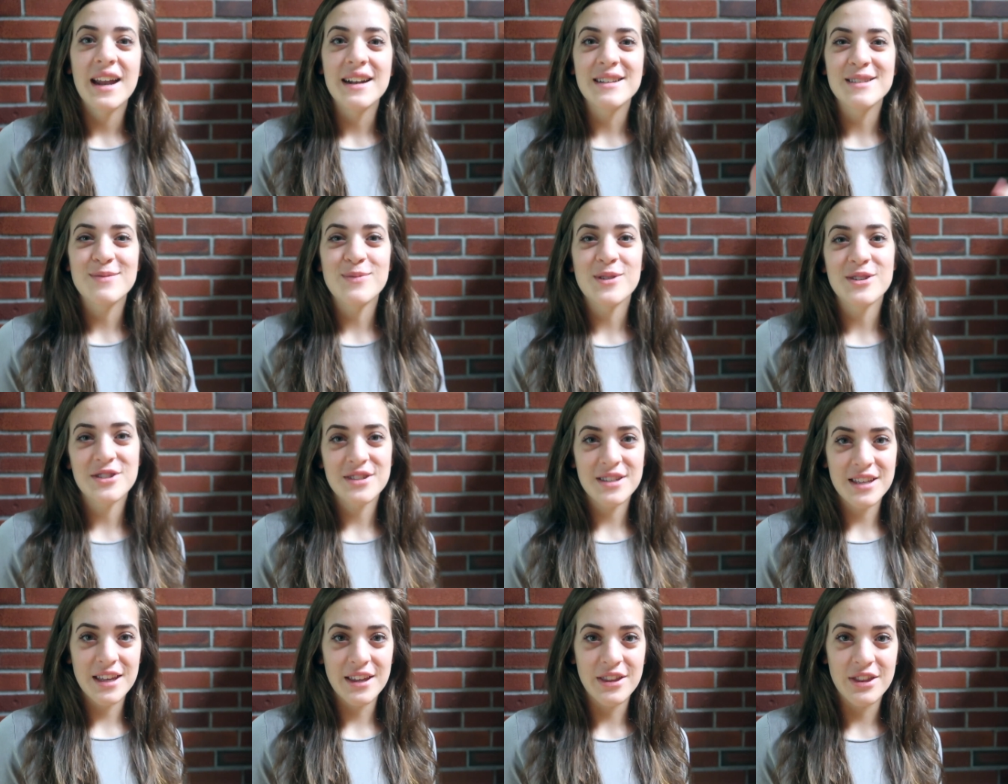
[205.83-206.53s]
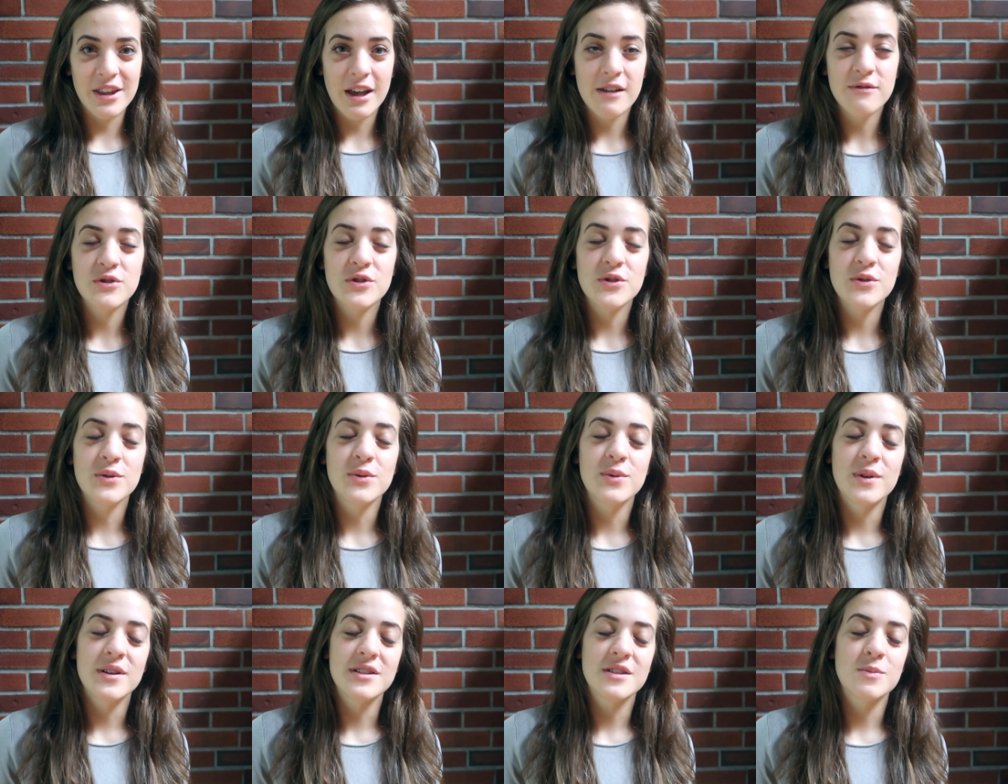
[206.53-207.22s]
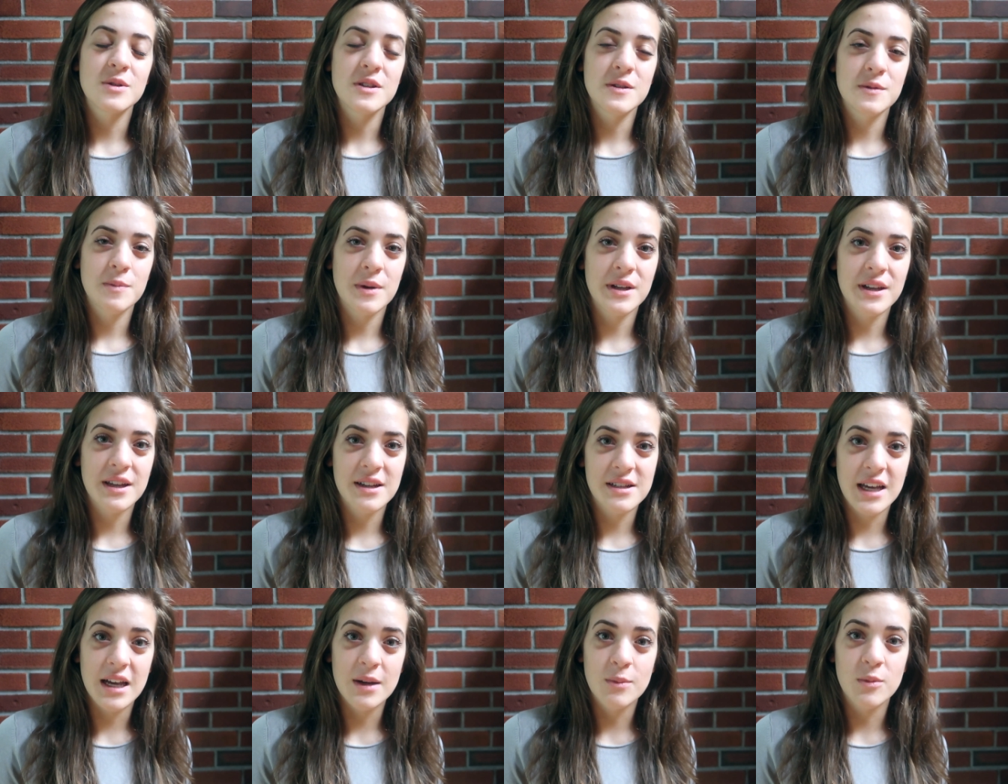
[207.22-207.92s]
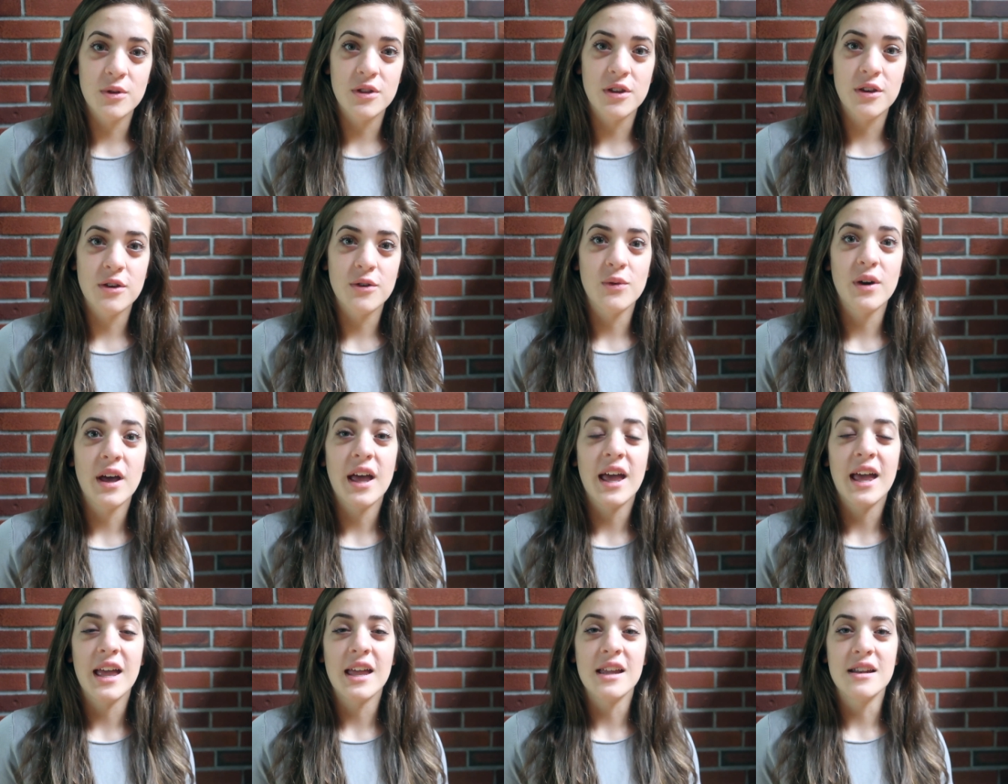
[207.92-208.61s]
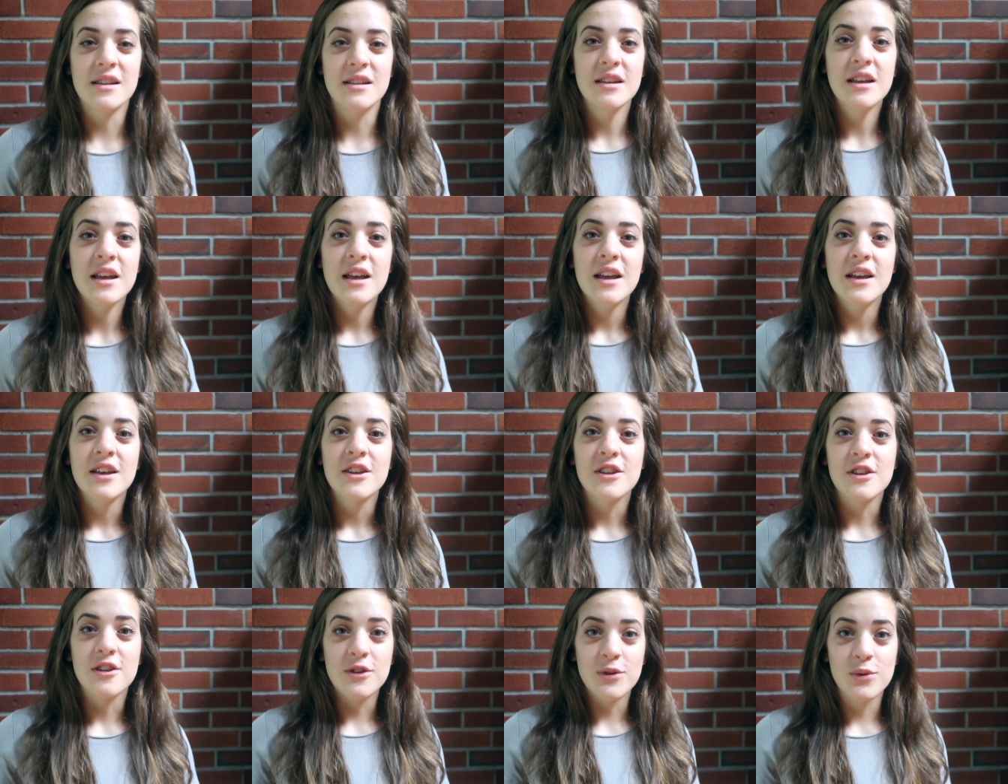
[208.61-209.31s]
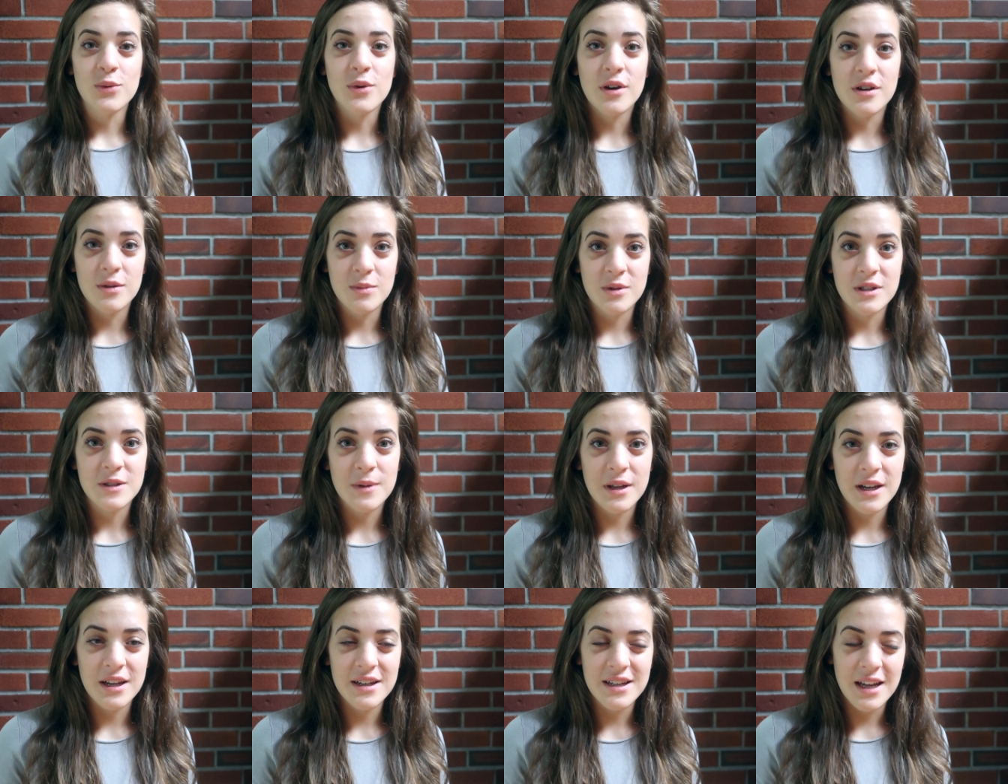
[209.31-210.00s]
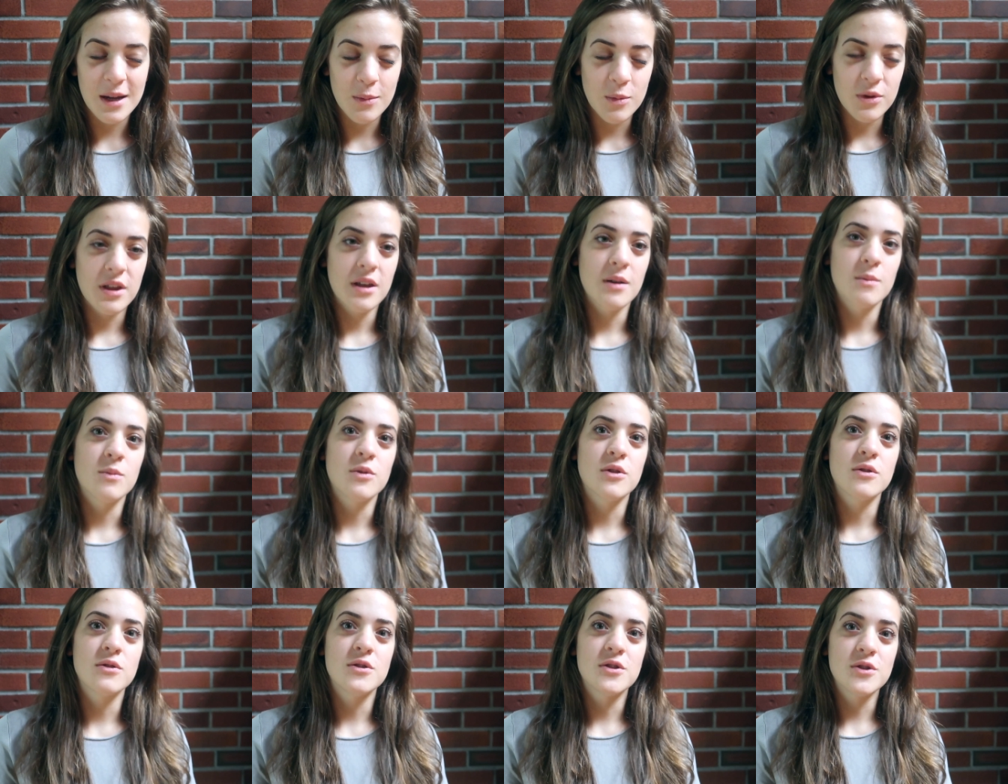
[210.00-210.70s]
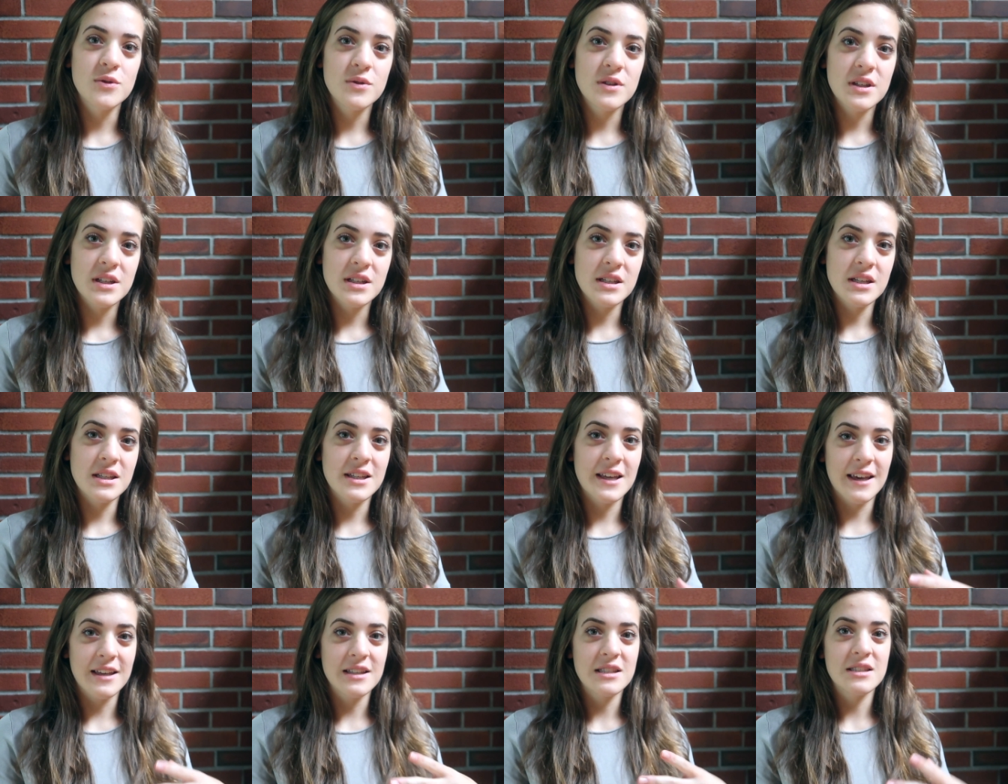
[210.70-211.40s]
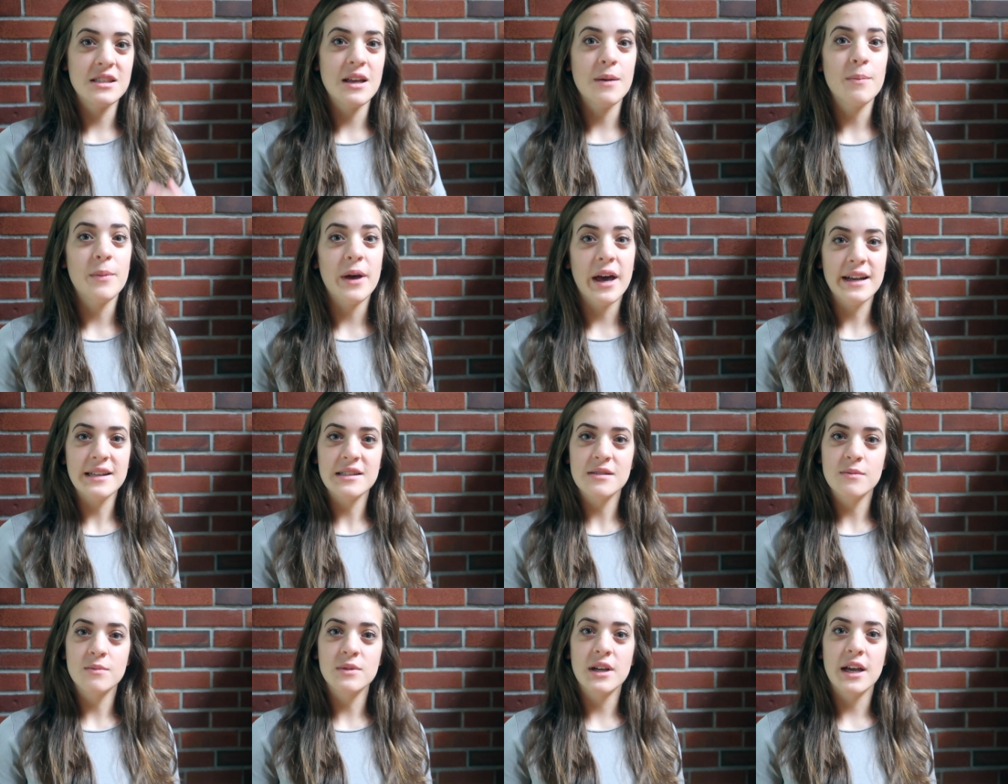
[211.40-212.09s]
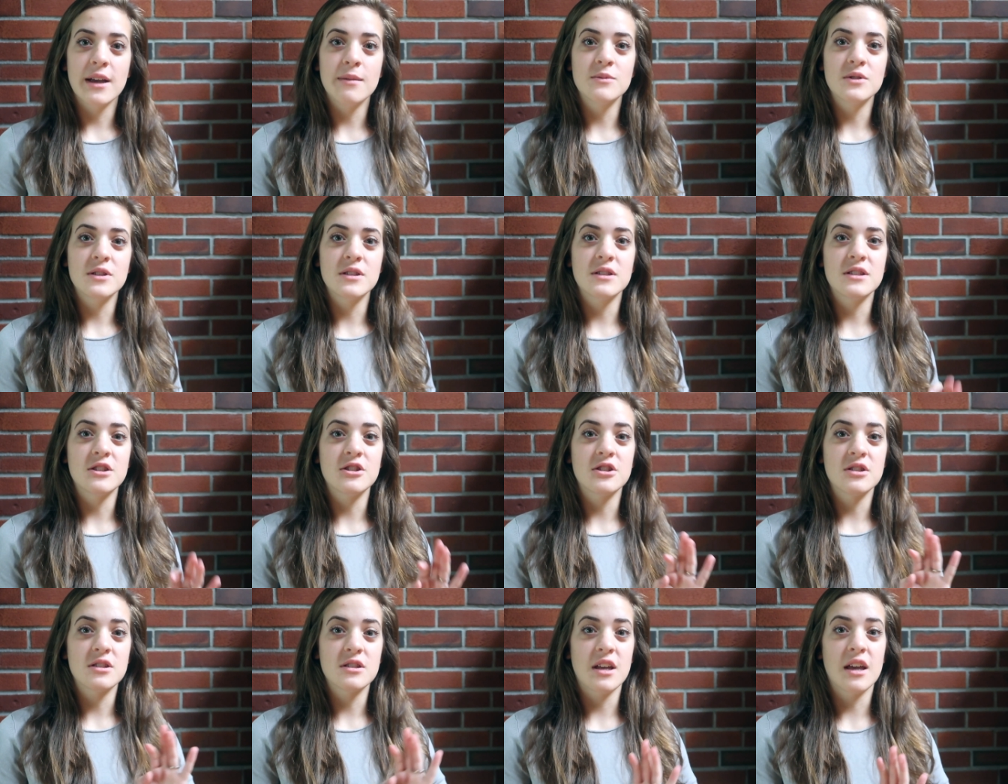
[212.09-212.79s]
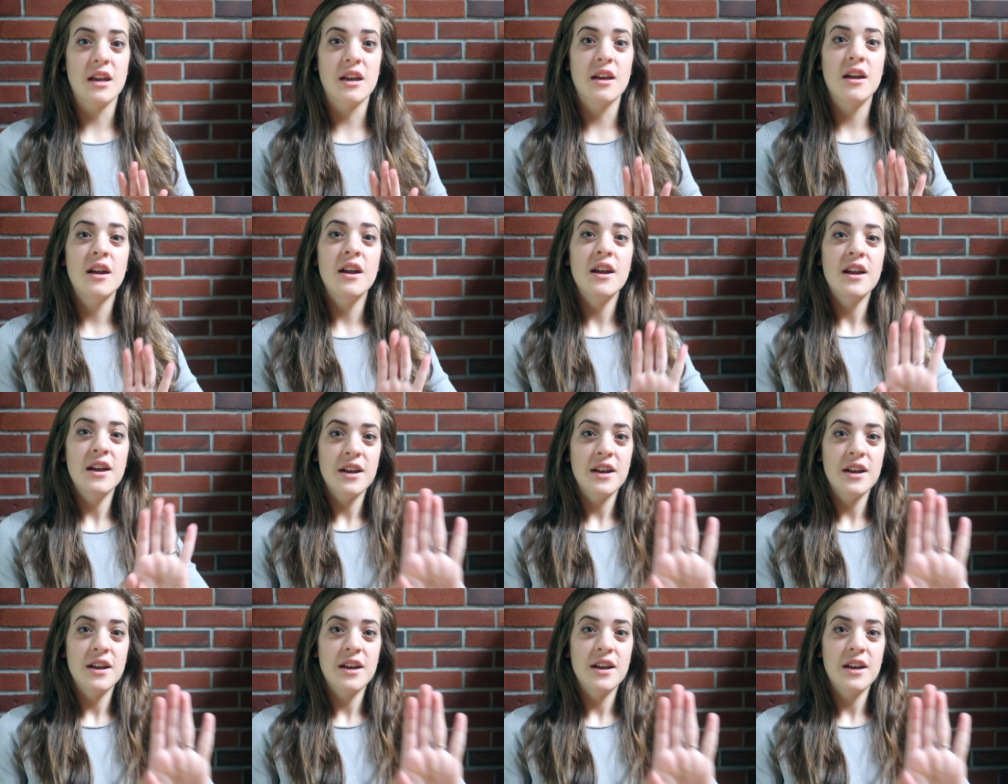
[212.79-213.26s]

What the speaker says: As much as he loves you and wants to be spending time with you, and you want to be spending time with him, you do need to take a step back sometimes and just say,